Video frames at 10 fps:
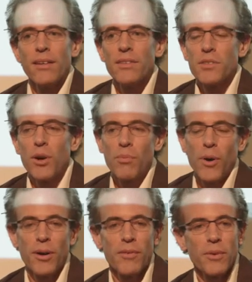so,
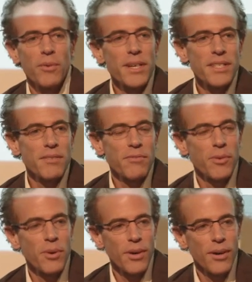part of the reason
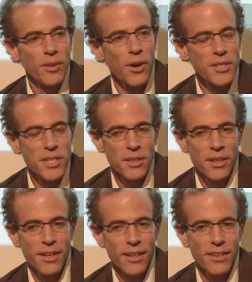for launching
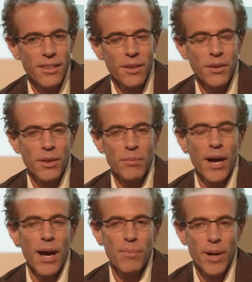the, the, the
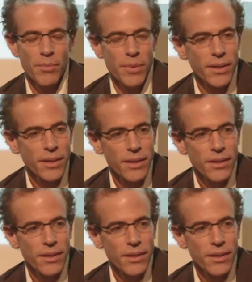pop up